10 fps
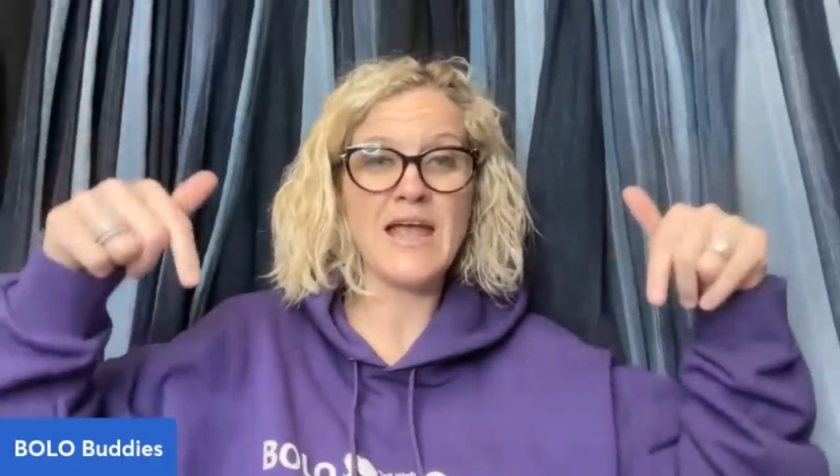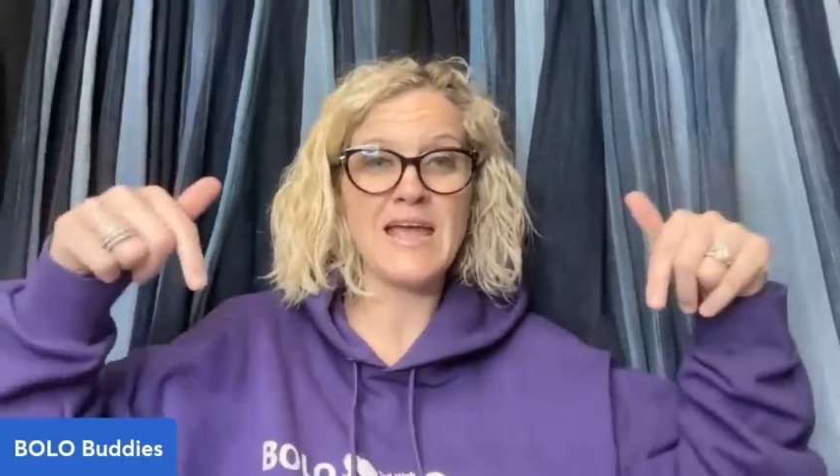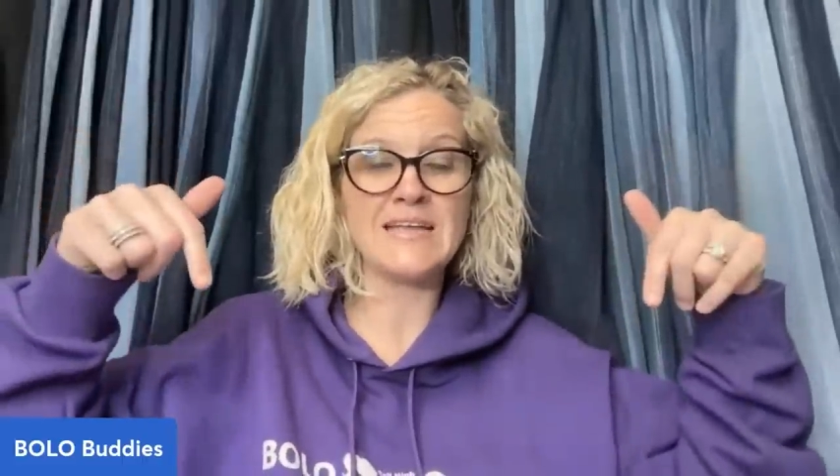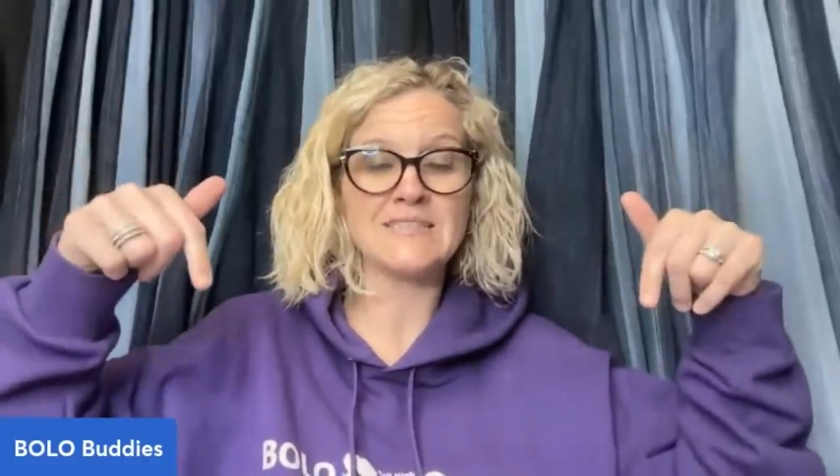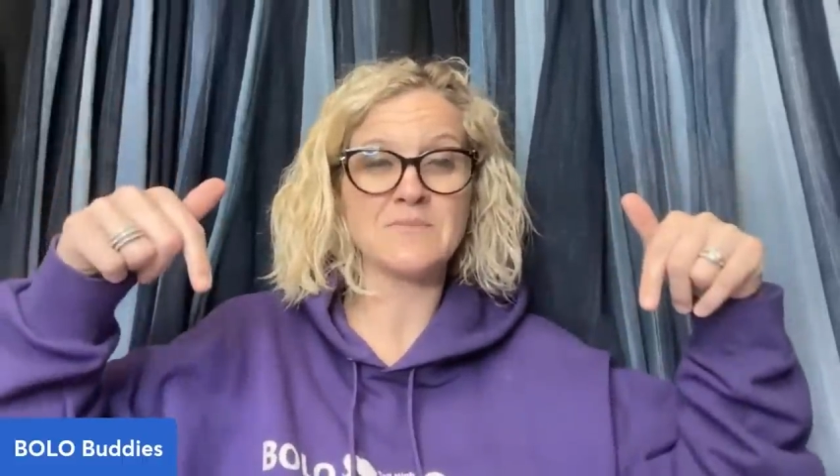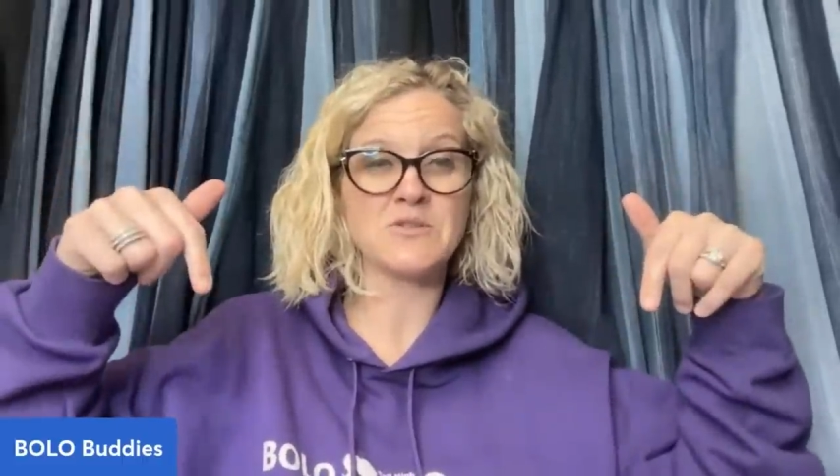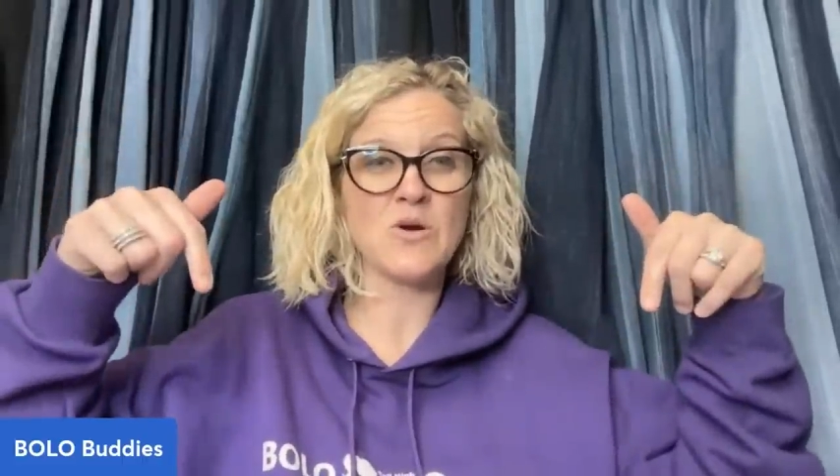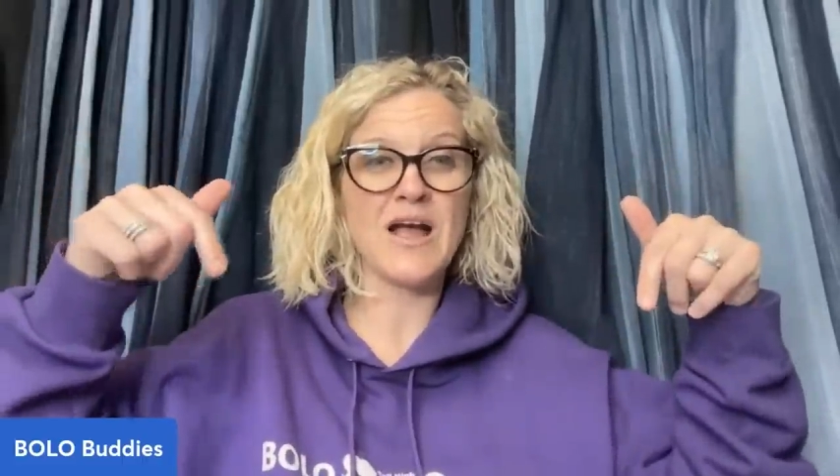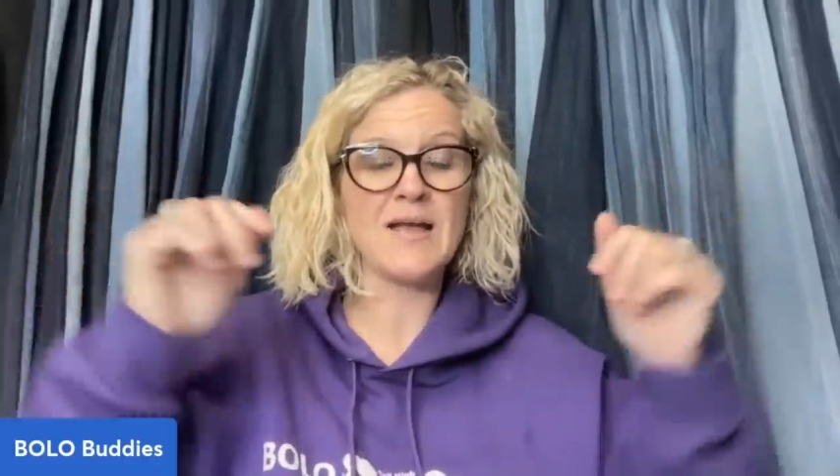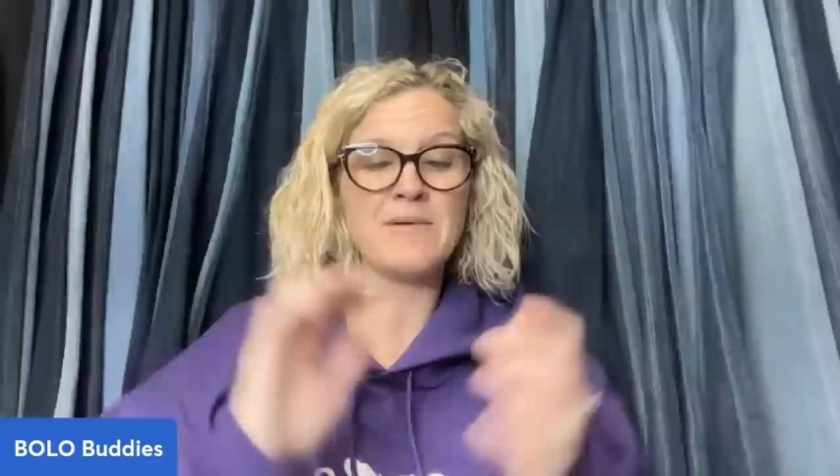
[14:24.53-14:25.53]
a
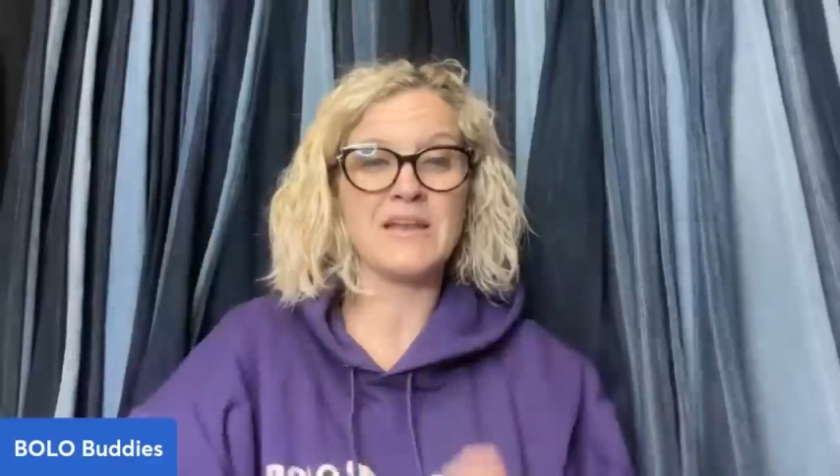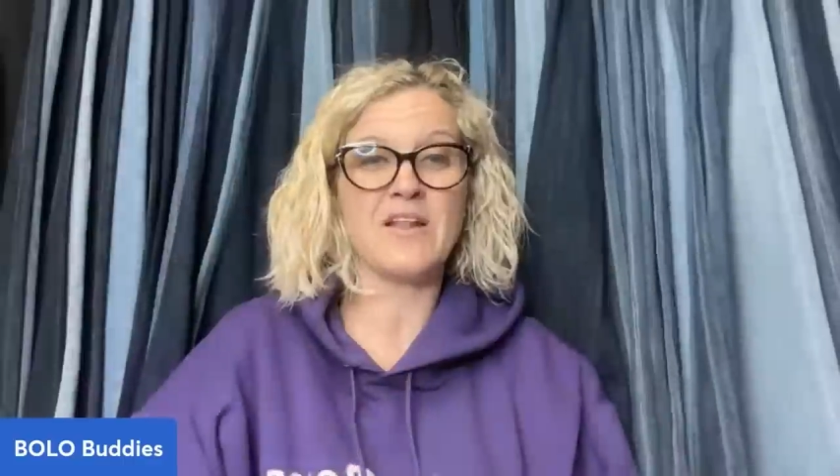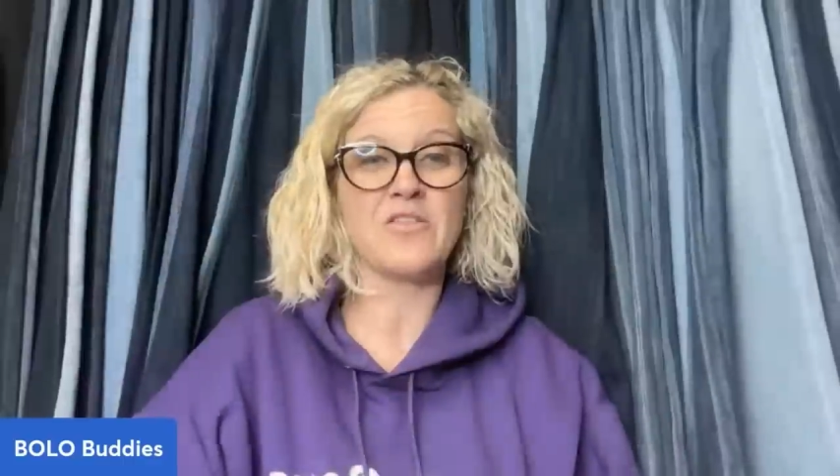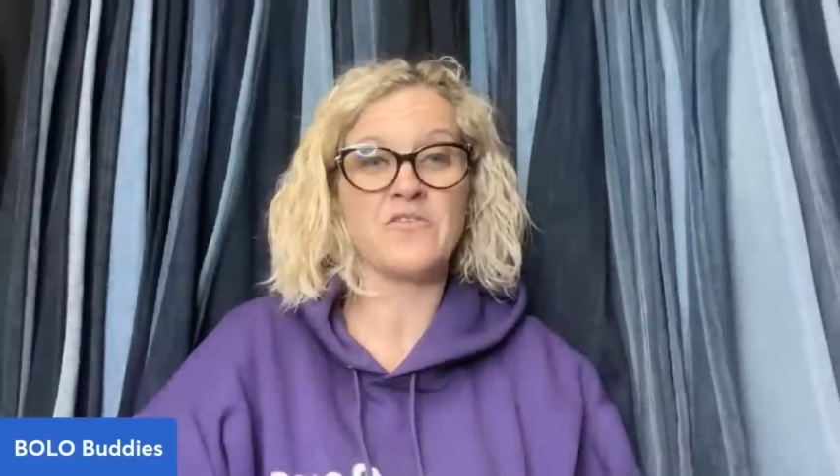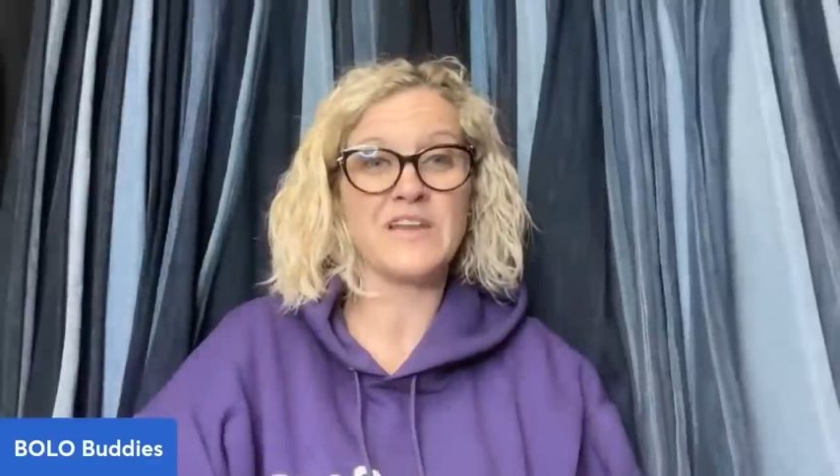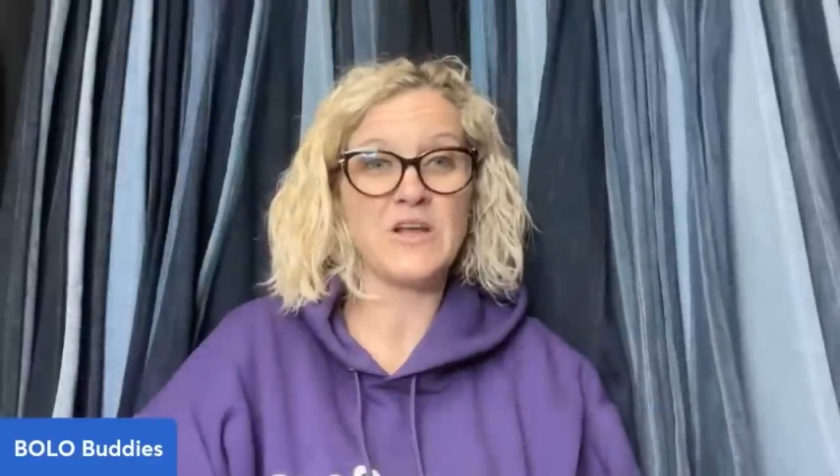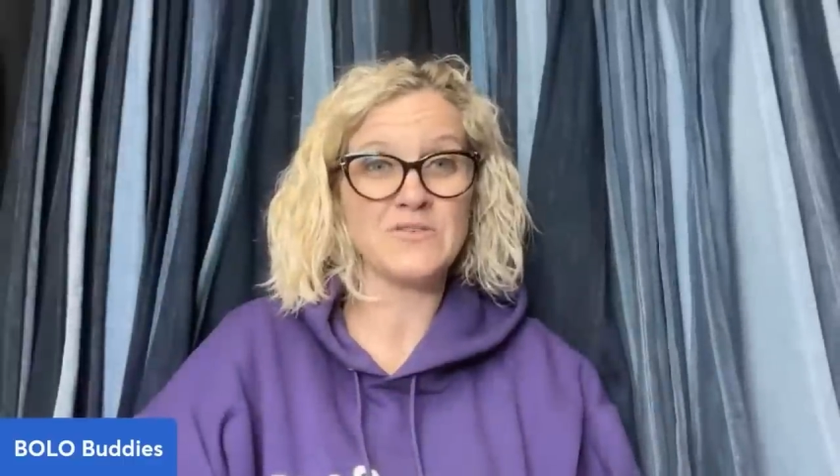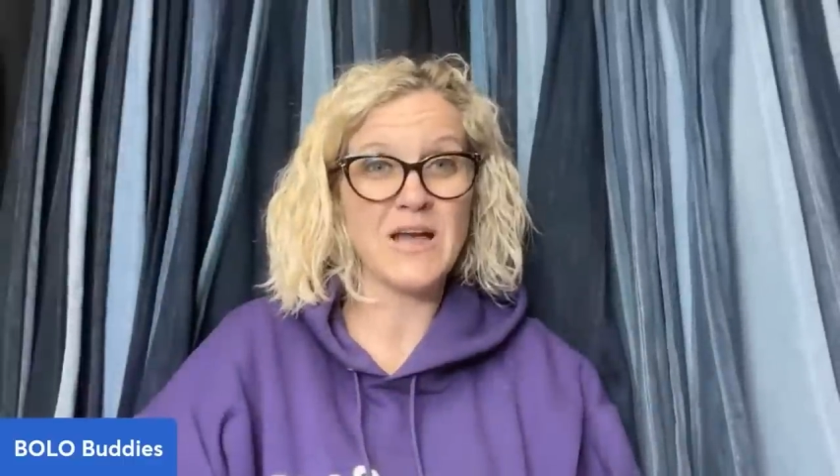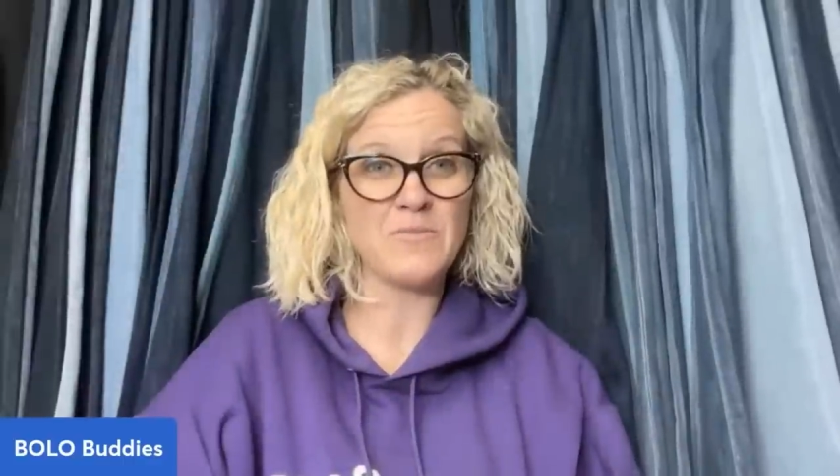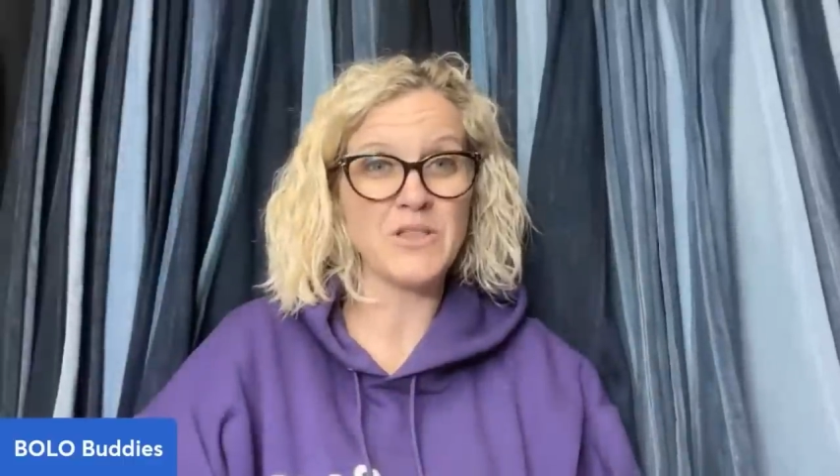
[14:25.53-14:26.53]
subscribe and another video
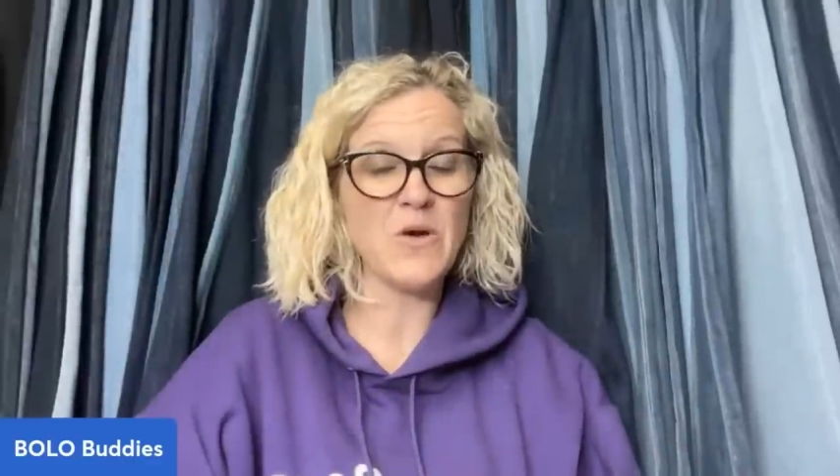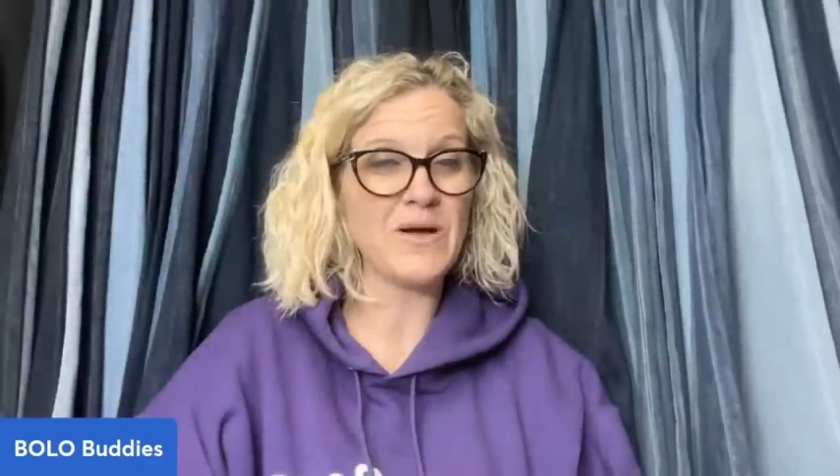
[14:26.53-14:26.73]
down below.